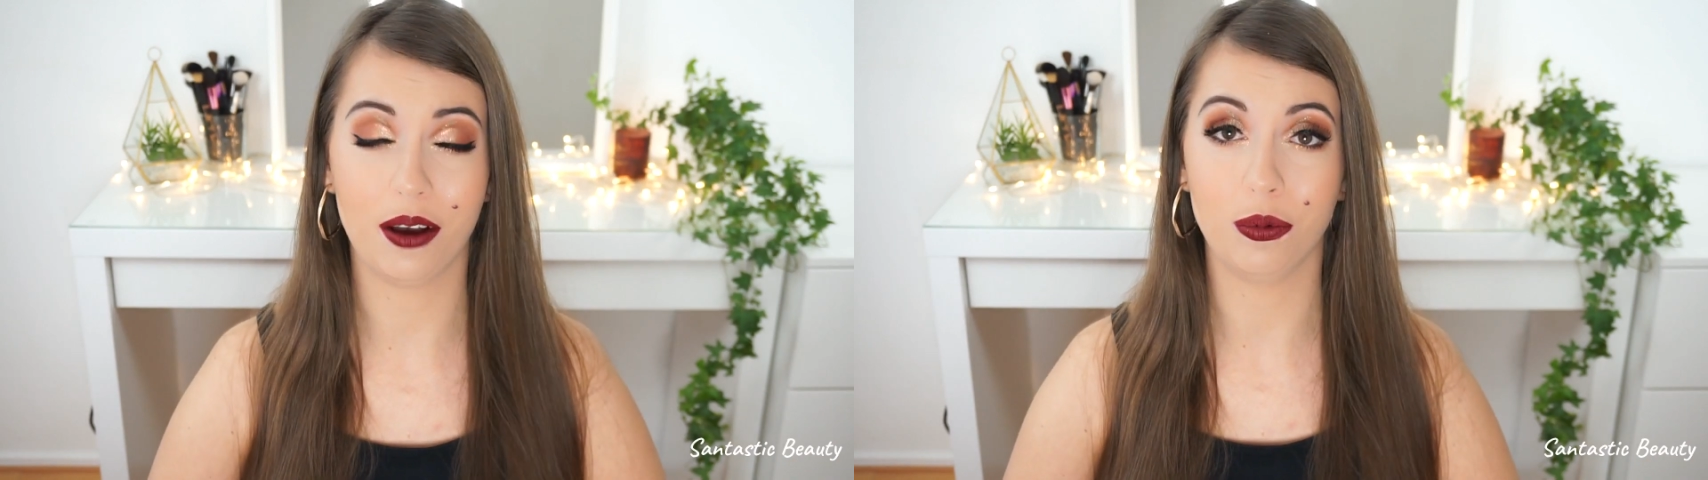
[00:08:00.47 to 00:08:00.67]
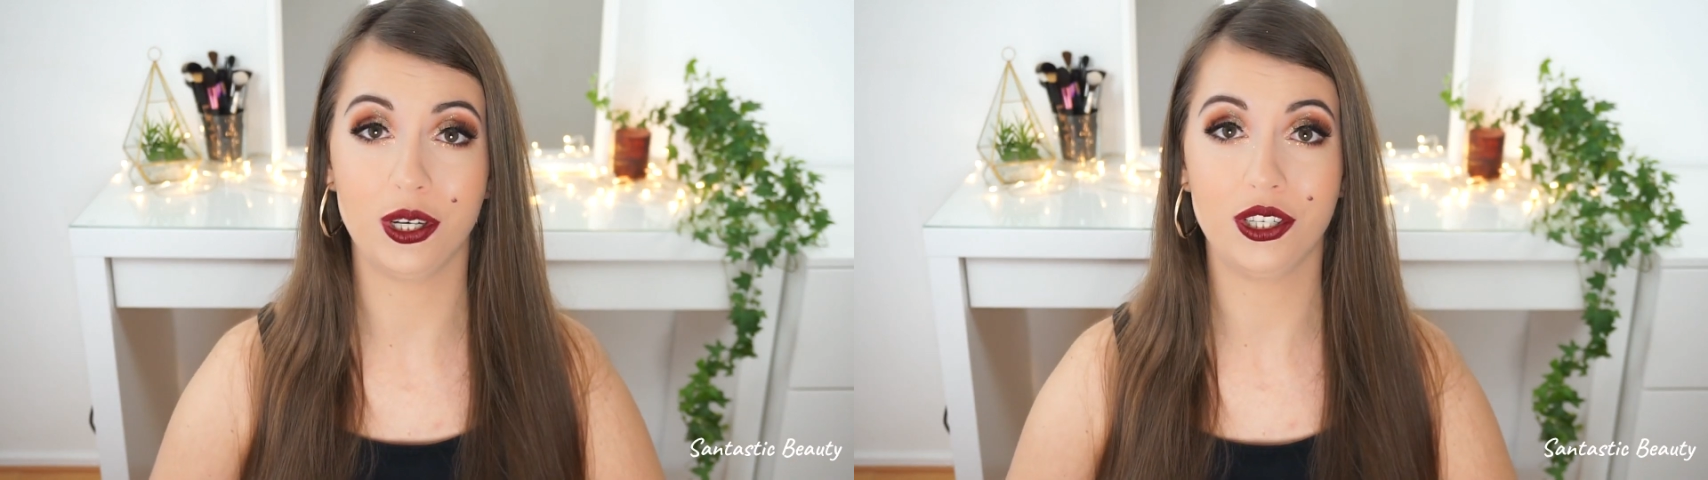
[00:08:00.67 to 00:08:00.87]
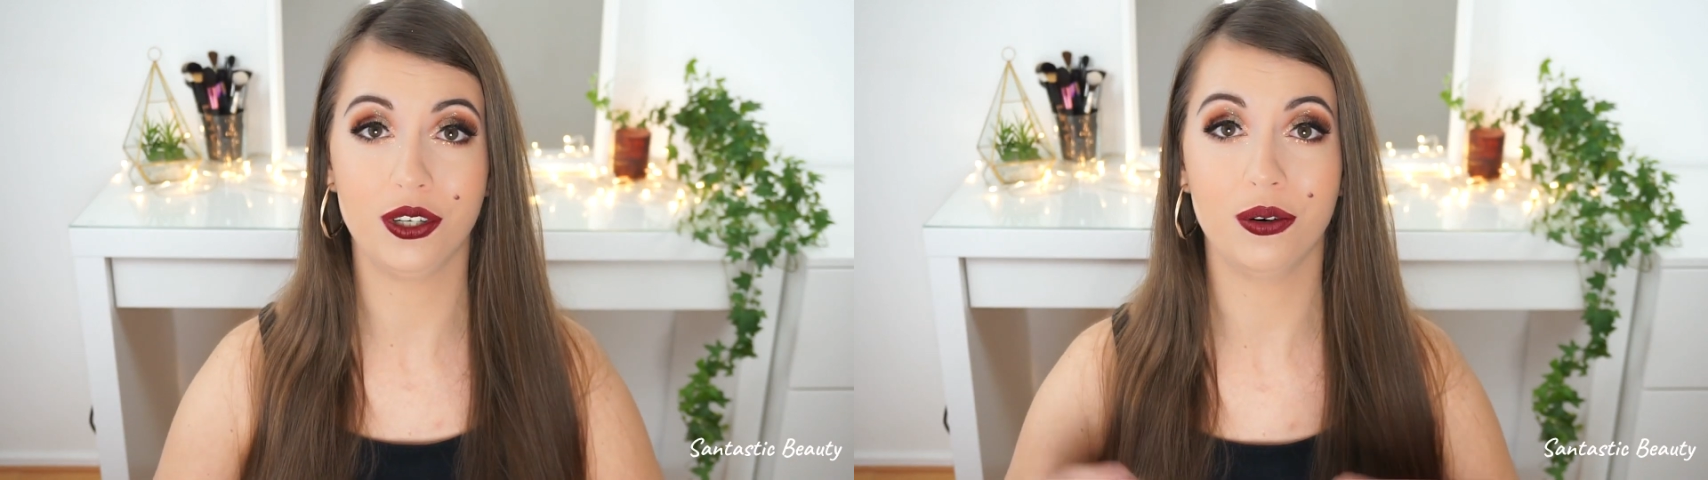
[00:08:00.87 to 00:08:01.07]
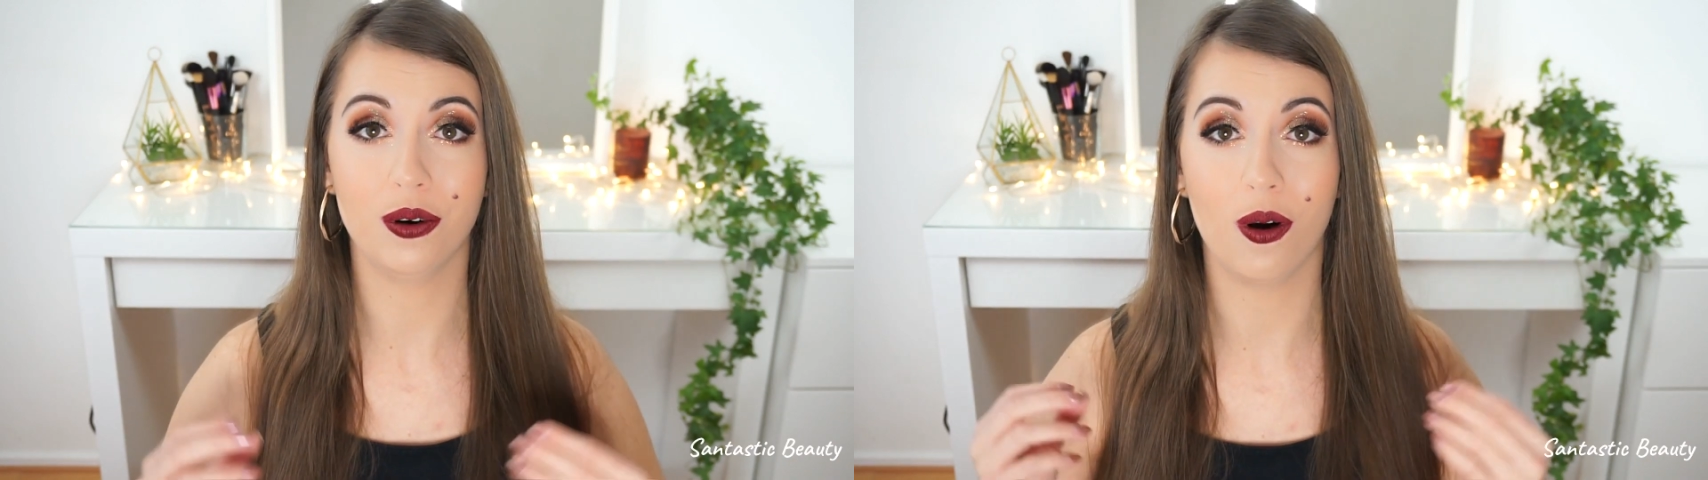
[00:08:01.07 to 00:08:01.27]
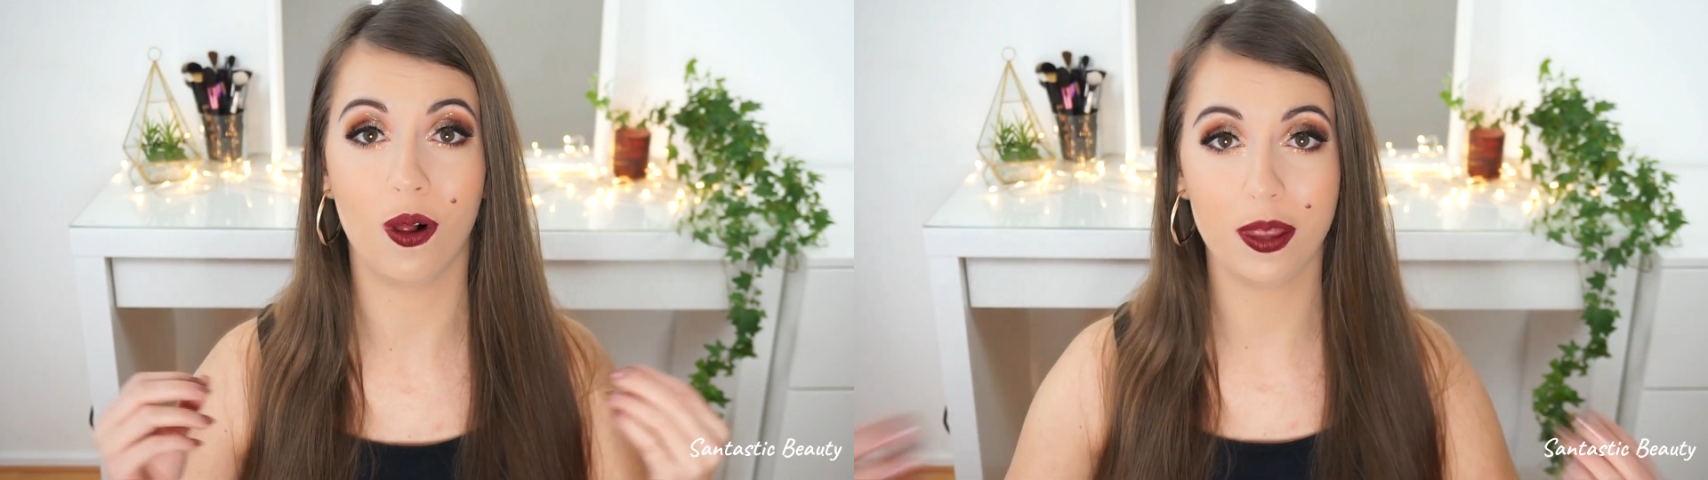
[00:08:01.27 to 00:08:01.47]
I wish you
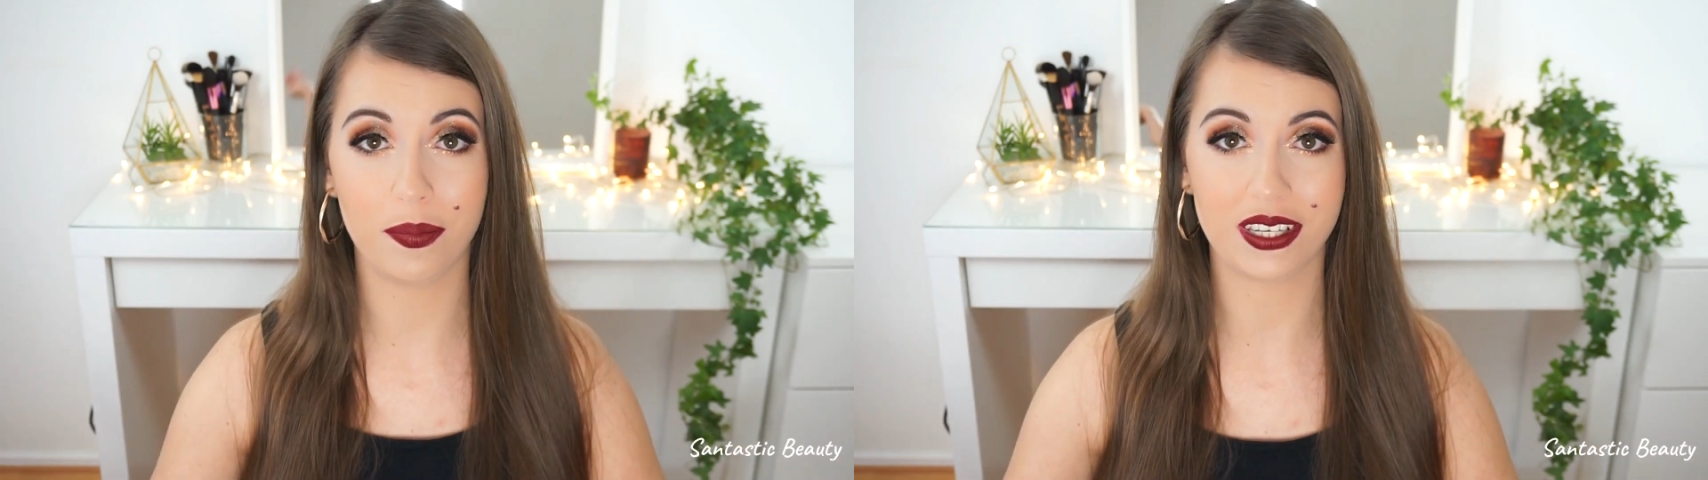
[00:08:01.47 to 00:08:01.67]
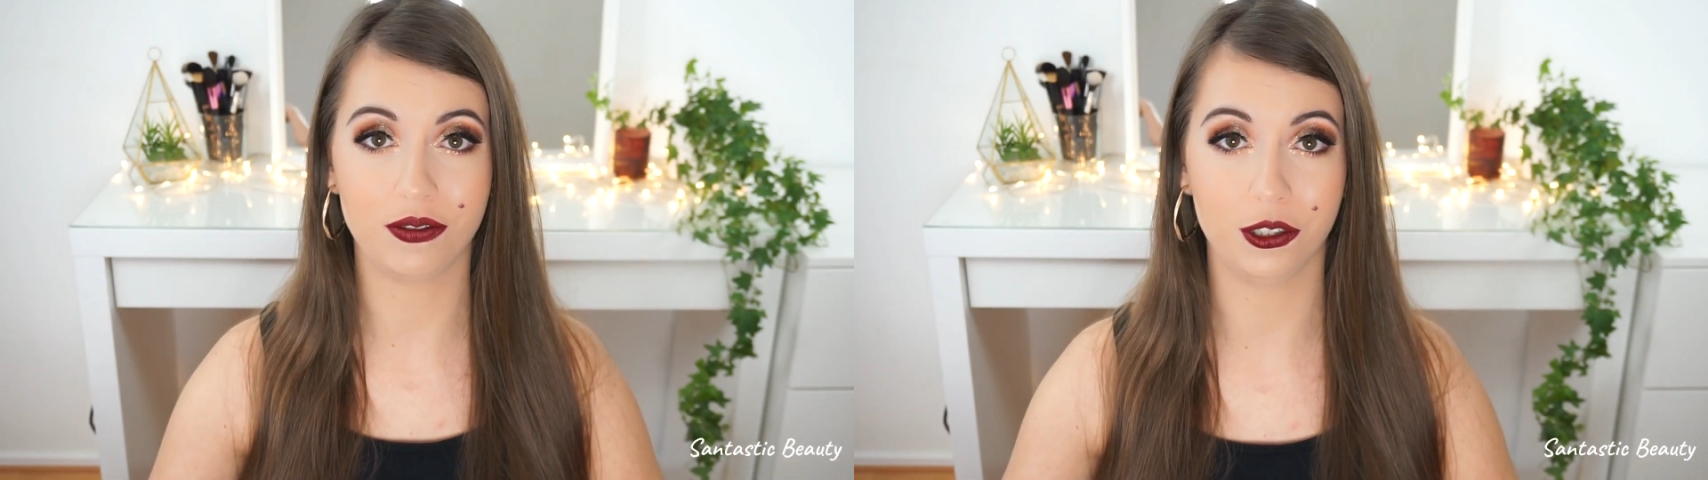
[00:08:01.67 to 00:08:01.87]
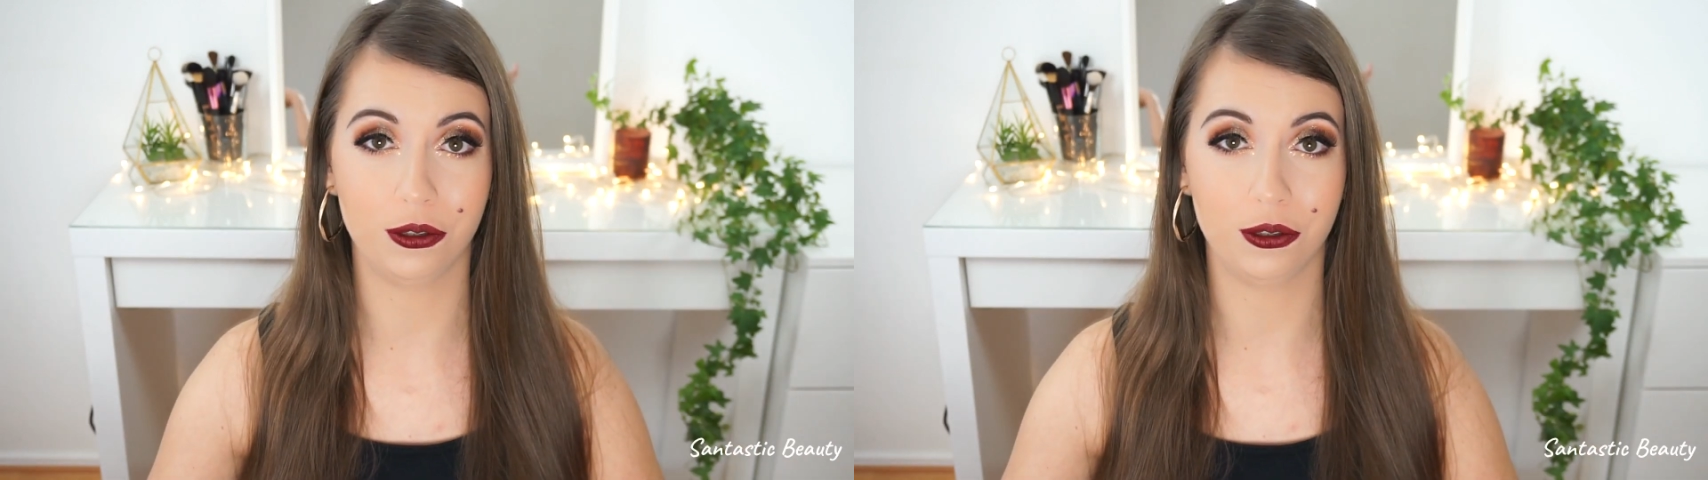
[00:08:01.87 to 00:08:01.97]
all the best for